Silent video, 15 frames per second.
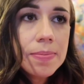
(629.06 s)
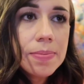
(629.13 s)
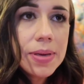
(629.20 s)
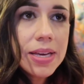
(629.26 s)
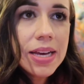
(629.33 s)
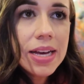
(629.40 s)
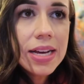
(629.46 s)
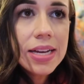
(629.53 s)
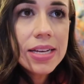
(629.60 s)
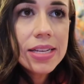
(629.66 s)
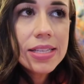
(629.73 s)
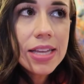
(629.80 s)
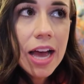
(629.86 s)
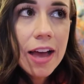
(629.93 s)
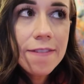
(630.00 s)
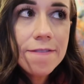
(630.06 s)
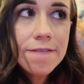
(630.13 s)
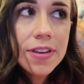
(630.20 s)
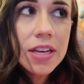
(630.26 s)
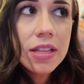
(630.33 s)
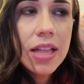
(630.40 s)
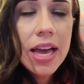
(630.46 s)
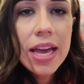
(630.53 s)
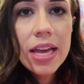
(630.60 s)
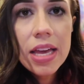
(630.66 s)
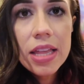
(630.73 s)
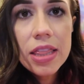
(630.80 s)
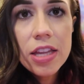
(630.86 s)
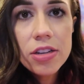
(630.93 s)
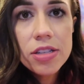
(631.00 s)
because I feel like
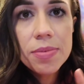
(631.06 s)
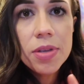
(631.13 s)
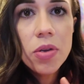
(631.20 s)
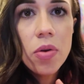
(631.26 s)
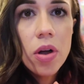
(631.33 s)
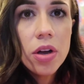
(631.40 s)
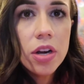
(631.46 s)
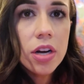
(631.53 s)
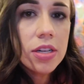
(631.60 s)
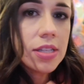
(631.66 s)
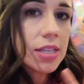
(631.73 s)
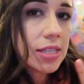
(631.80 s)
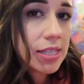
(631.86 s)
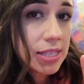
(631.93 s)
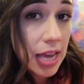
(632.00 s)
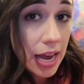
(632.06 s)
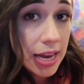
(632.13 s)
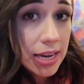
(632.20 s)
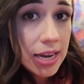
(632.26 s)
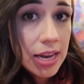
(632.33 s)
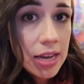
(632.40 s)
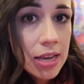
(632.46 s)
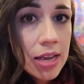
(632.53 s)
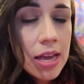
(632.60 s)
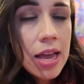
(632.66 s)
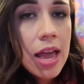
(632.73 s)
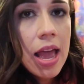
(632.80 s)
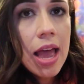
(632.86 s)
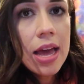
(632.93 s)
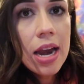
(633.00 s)
there's something wrong in our society.
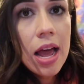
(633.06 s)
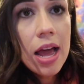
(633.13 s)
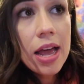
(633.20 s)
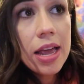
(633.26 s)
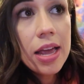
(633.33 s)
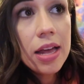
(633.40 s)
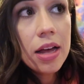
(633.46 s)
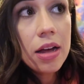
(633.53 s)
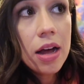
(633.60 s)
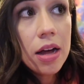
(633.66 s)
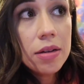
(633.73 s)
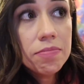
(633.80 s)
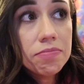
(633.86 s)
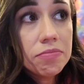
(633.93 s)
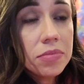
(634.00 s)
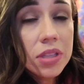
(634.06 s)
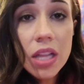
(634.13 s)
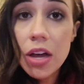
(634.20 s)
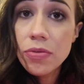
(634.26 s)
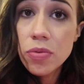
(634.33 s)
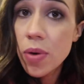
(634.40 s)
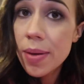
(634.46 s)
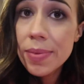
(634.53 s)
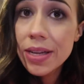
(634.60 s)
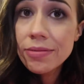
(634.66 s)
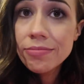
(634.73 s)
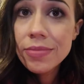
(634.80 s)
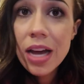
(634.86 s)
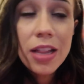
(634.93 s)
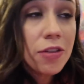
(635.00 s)
And I um, love
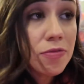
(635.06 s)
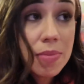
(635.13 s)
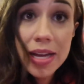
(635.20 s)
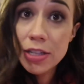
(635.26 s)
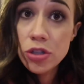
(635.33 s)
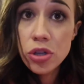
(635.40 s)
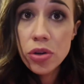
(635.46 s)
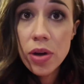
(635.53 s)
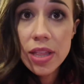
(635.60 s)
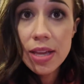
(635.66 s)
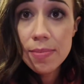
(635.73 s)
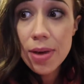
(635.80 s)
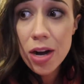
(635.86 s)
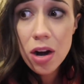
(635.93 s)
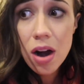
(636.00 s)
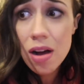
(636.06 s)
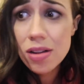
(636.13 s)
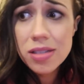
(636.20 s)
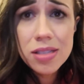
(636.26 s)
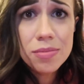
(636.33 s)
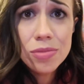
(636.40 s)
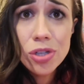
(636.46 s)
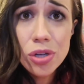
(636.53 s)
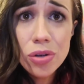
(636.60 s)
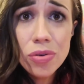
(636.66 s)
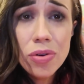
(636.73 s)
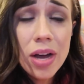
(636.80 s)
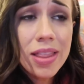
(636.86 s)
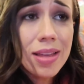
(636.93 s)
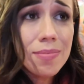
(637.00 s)
women. I love men too. I think men are awesome
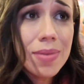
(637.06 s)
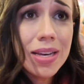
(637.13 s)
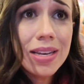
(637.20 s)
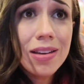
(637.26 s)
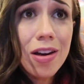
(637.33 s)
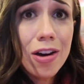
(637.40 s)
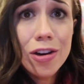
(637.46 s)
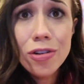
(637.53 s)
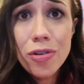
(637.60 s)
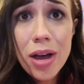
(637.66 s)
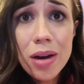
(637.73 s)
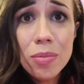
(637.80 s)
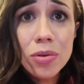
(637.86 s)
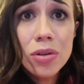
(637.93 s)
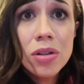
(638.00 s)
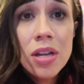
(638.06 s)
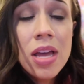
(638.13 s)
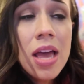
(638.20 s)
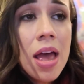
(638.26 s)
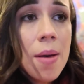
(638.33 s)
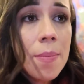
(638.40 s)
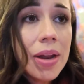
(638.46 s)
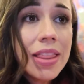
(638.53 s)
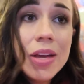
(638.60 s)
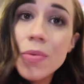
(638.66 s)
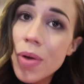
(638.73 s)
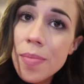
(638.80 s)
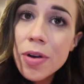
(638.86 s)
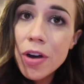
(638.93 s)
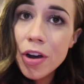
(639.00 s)
too. I think men are incredible, but I
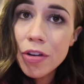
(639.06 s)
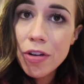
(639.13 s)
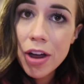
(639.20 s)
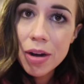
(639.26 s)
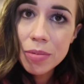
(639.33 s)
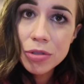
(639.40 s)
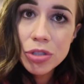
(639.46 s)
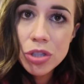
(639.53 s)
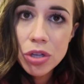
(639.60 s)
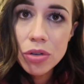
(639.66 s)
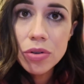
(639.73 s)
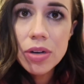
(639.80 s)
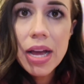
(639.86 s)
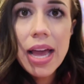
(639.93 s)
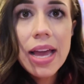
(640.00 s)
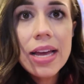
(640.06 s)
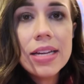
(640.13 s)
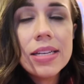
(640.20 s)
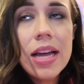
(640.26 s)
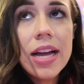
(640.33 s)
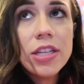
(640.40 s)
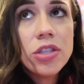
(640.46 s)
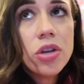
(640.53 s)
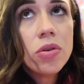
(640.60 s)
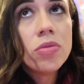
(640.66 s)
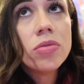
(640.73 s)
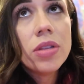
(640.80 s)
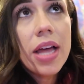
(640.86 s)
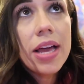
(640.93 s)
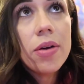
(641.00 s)
think women are incredible too. And I
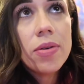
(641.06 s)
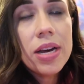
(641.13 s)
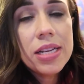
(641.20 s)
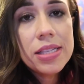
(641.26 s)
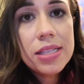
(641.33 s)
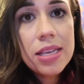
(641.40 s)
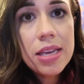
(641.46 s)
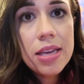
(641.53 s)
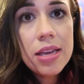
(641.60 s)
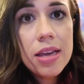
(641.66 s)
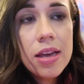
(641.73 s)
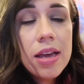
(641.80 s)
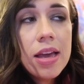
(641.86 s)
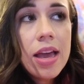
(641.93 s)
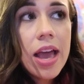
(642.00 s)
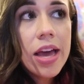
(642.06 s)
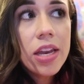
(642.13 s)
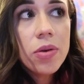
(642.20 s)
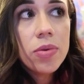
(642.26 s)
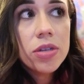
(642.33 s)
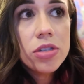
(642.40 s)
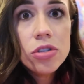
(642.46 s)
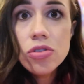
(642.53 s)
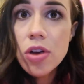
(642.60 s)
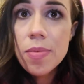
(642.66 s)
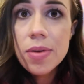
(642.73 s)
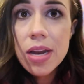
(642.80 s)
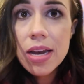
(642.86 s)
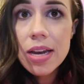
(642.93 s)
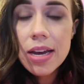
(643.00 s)
don't like when I see anyone
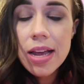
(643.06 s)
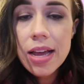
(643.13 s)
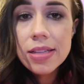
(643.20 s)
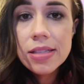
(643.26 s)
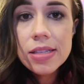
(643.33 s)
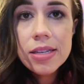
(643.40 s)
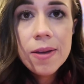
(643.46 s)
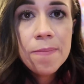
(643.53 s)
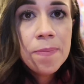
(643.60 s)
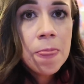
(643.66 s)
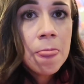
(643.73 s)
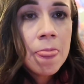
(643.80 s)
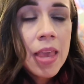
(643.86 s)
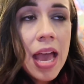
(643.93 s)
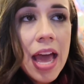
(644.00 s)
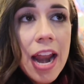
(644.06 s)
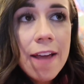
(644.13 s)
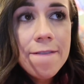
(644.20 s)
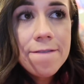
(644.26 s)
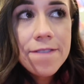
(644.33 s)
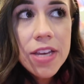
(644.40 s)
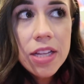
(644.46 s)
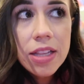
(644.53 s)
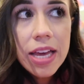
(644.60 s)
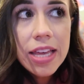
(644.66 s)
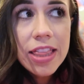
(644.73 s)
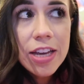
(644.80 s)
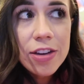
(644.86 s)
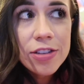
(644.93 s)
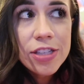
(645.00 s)
discriminated against. And I feel
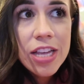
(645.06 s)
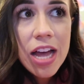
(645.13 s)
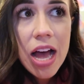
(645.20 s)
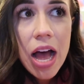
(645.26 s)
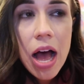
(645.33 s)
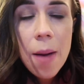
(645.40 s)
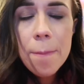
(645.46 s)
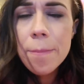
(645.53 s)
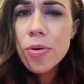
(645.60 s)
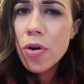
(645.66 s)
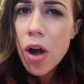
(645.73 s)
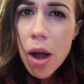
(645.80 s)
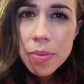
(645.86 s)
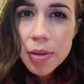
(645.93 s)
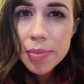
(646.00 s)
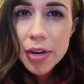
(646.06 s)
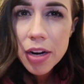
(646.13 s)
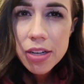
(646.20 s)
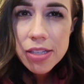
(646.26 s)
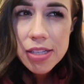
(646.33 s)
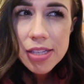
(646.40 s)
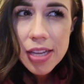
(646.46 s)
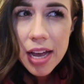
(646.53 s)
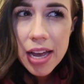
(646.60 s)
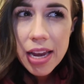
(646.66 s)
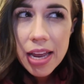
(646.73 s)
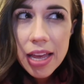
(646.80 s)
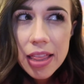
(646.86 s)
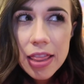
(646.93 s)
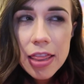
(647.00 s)
like there's a problem in our
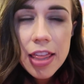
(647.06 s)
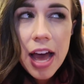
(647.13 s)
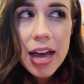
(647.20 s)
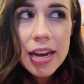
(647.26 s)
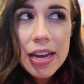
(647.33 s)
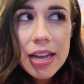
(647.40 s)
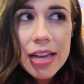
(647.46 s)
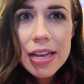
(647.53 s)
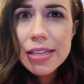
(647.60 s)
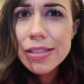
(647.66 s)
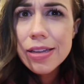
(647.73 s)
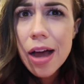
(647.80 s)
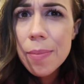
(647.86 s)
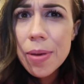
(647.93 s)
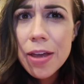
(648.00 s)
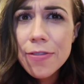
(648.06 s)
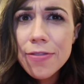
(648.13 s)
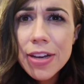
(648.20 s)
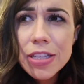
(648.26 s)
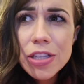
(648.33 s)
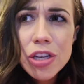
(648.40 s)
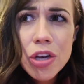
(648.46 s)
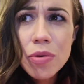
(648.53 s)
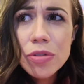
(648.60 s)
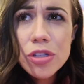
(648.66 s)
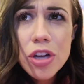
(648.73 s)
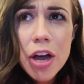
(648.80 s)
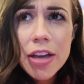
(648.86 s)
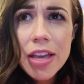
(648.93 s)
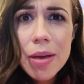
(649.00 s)
society that is not being fixed, and no
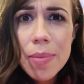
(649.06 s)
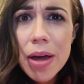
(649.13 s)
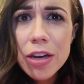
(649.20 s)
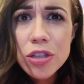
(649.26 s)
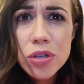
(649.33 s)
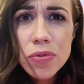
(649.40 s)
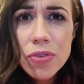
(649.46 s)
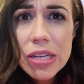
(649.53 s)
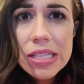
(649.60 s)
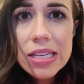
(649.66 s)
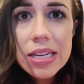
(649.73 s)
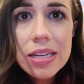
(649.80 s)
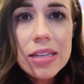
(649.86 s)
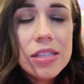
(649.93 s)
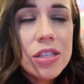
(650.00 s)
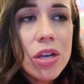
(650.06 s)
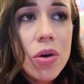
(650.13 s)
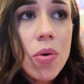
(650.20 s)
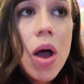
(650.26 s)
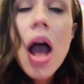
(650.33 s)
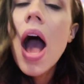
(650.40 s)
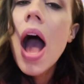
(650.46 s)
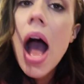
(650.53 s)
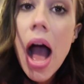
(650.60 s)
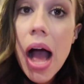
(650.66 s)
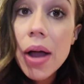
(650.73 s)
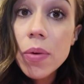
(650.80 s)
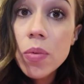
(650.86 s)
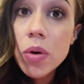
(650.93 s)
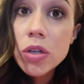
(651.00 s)
one's talking about it to fix it. And so
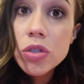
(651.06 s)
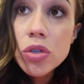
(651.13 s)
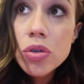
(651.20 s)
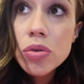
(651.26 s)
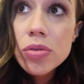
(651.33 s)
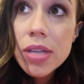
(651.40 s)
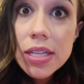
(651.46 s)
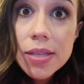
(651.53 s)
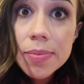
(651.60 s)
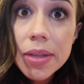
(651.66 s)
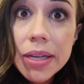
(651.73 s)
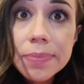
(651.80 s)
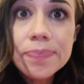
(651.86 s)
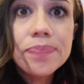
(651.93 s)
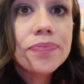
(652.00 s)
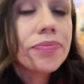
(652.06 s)
I want to say something.